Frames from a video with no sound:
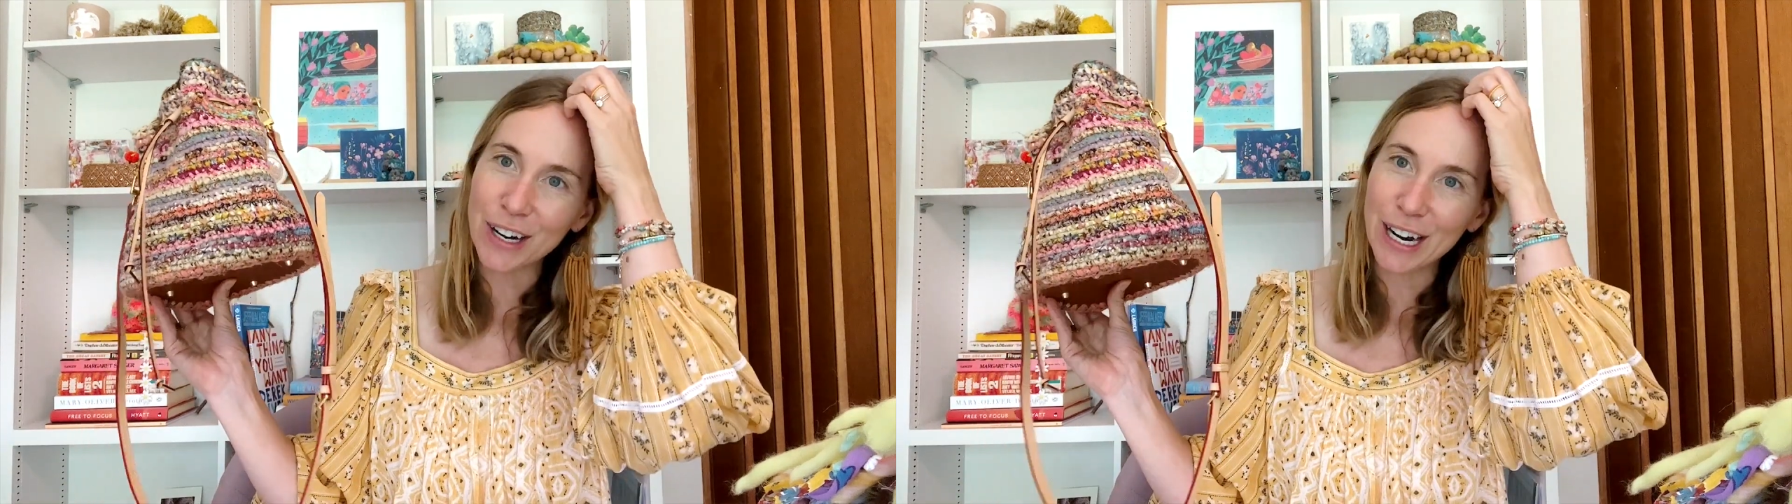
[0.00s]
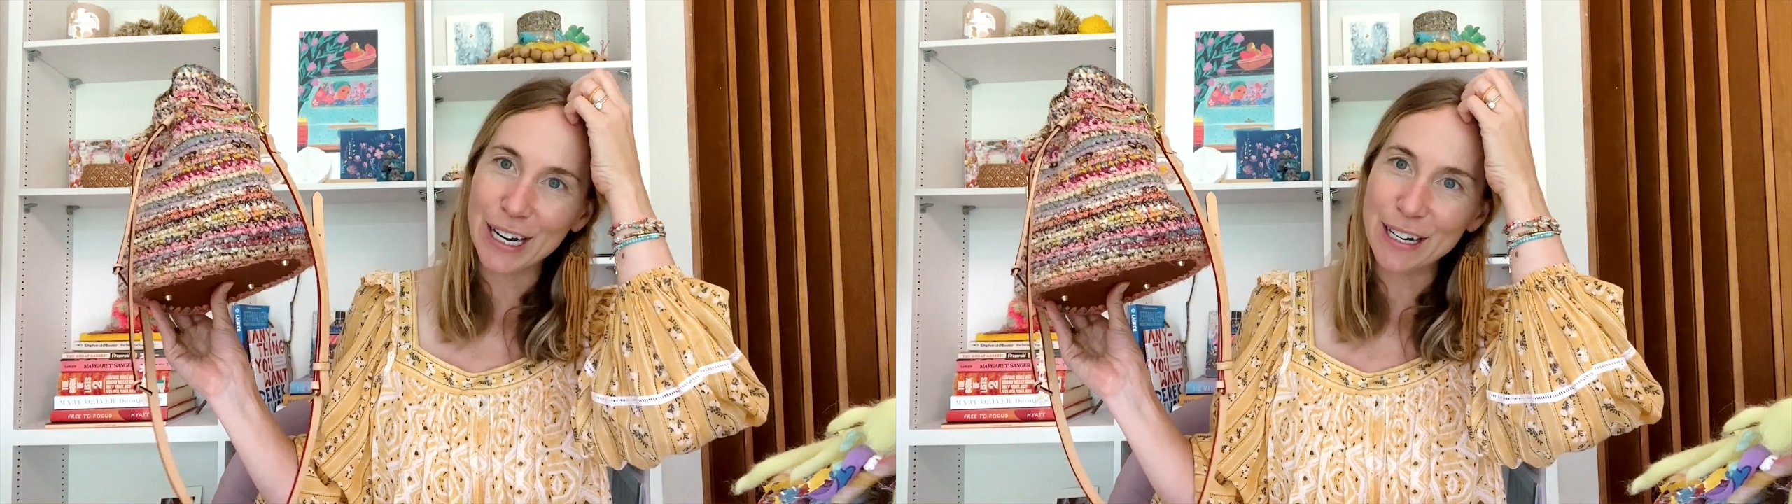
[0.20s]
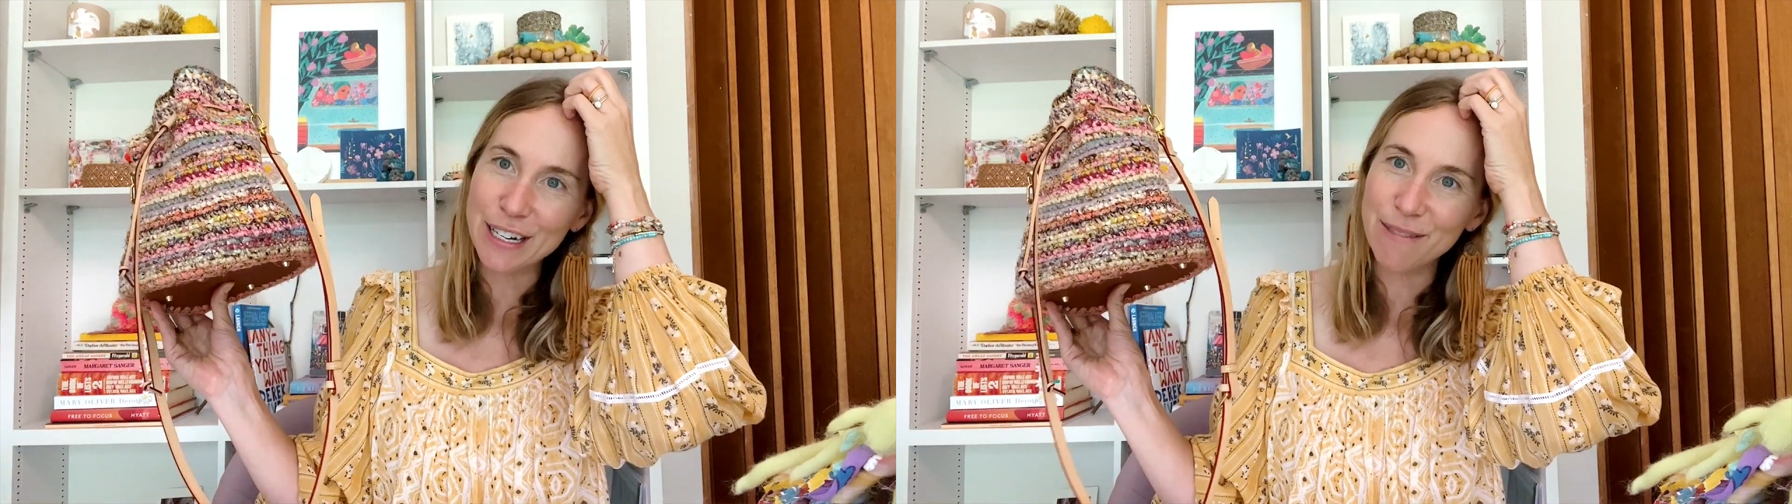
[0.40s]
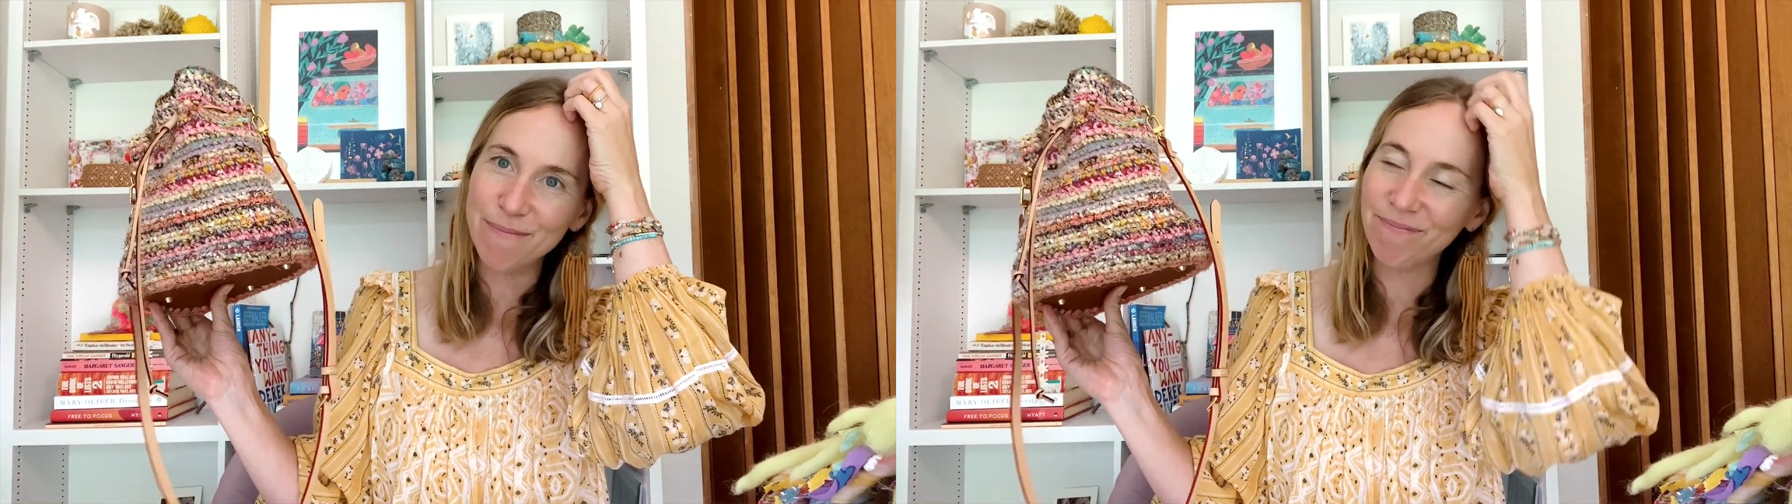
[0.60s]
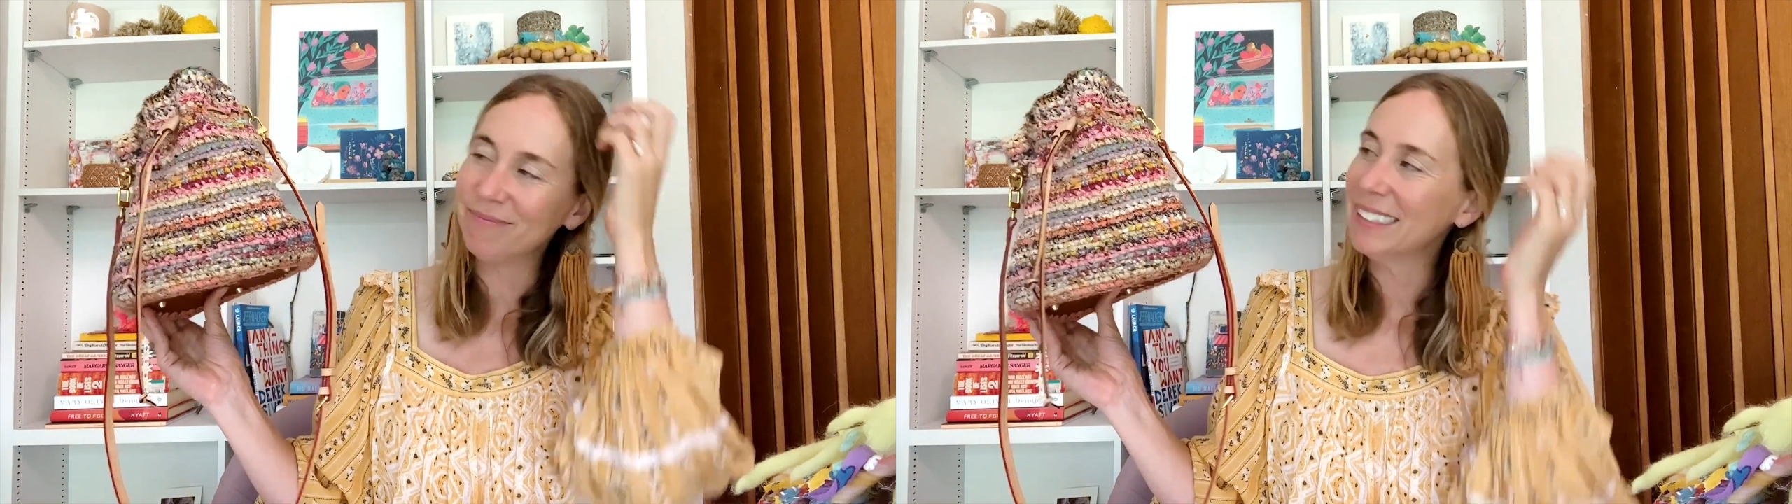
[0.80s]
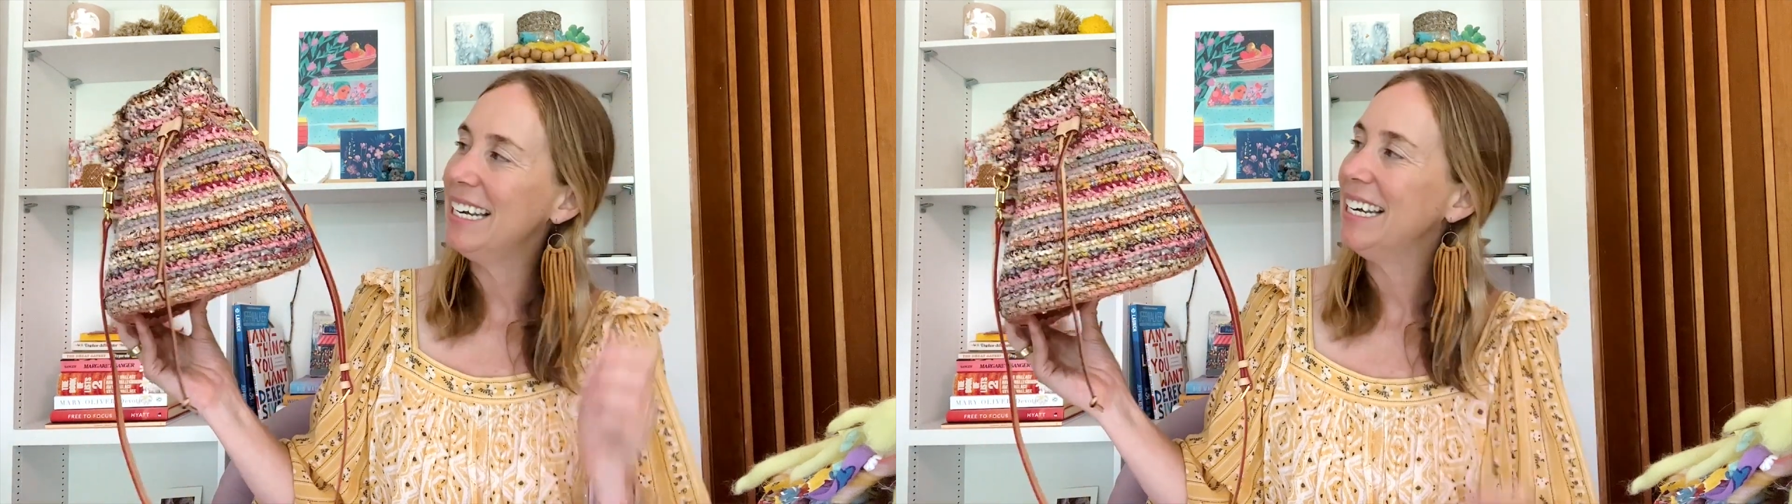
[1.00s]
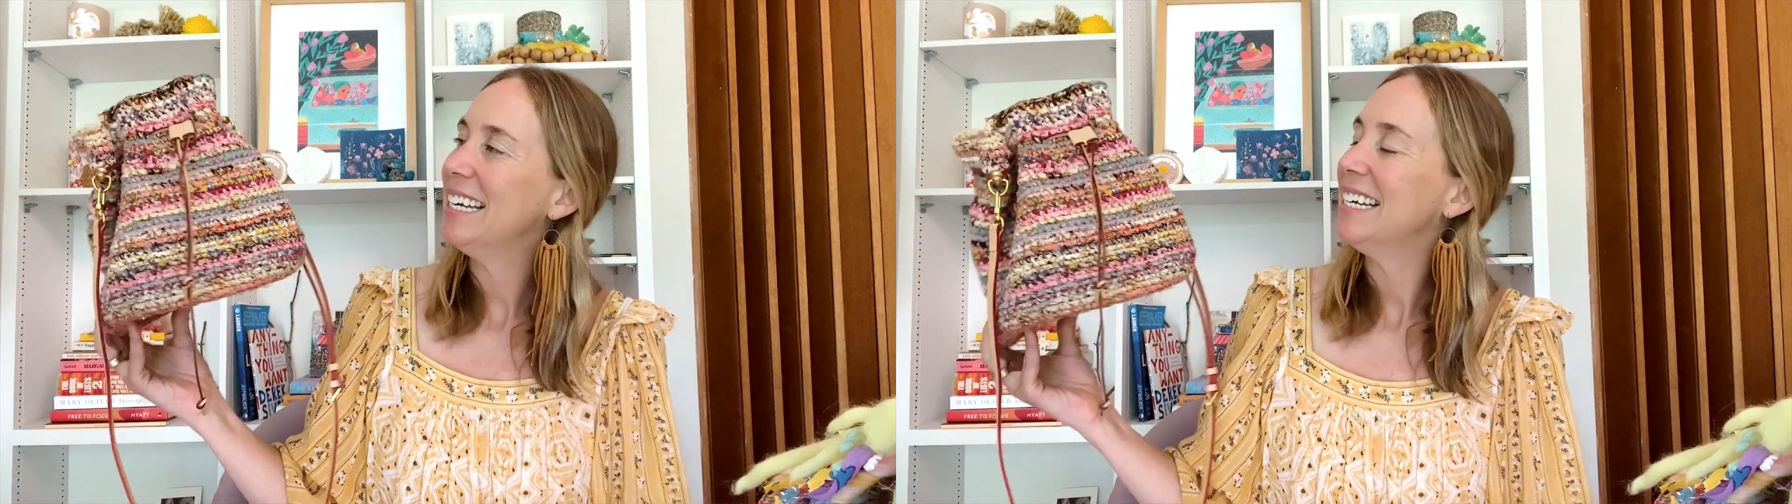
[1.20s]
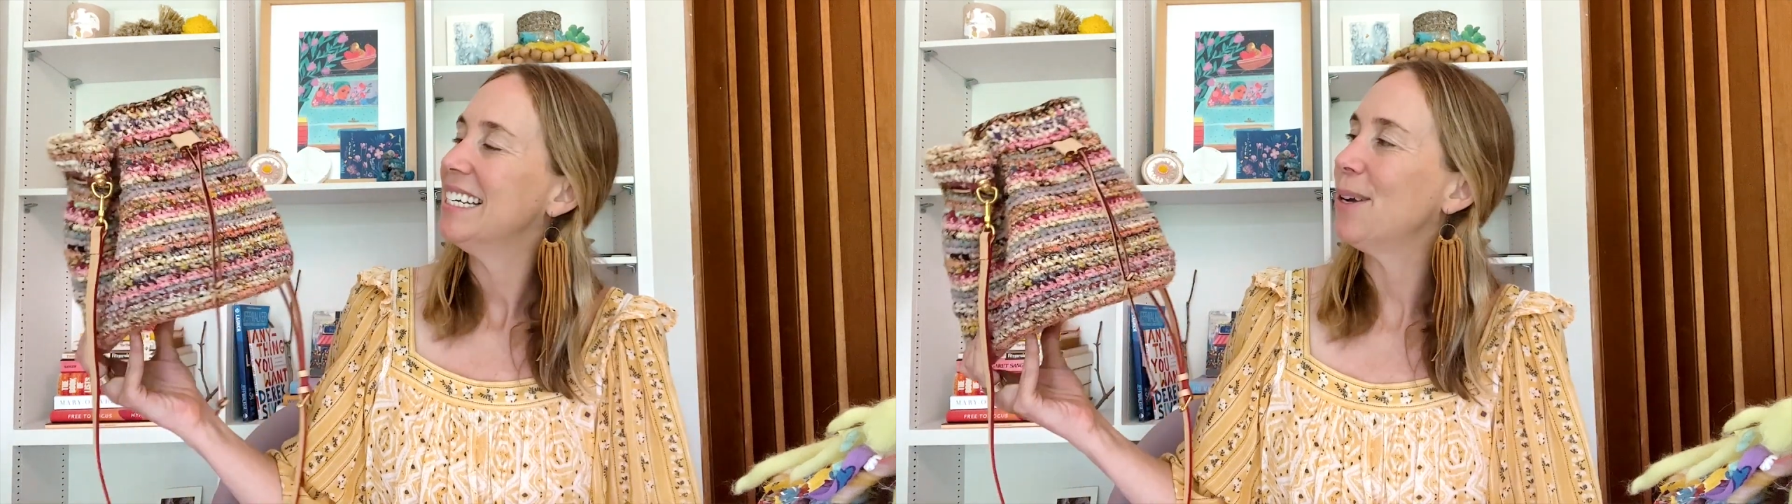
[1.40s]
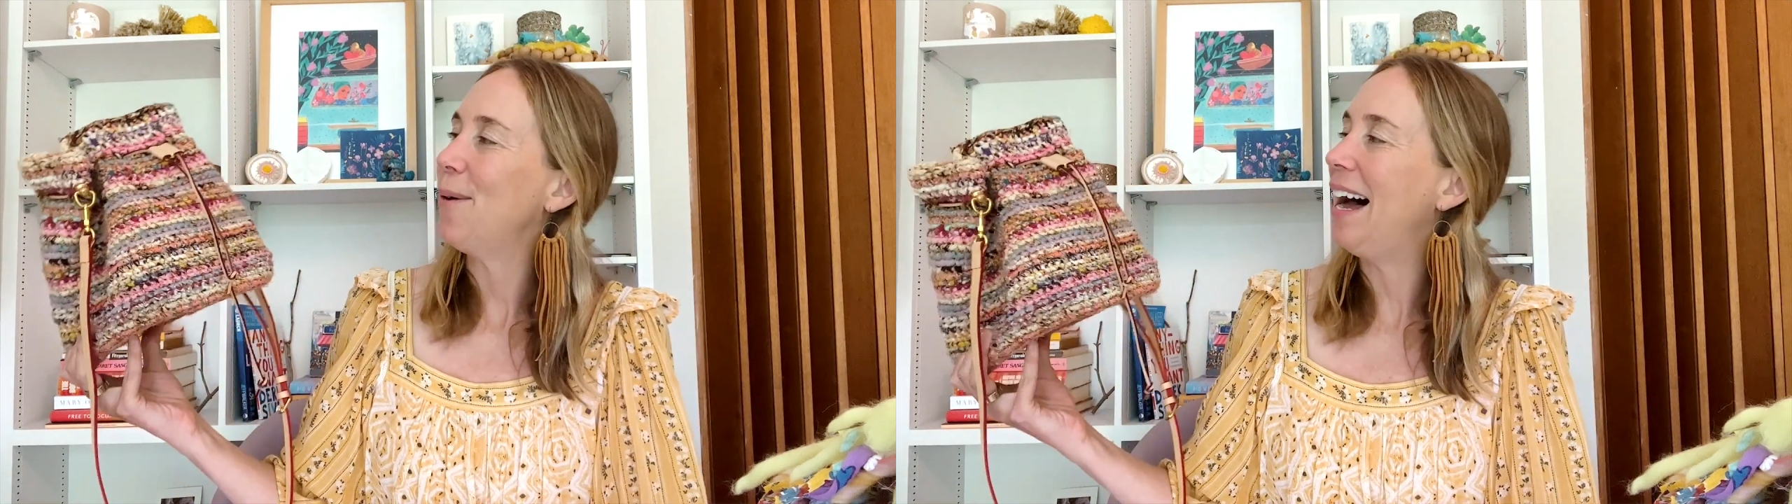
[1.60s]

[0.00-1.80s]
So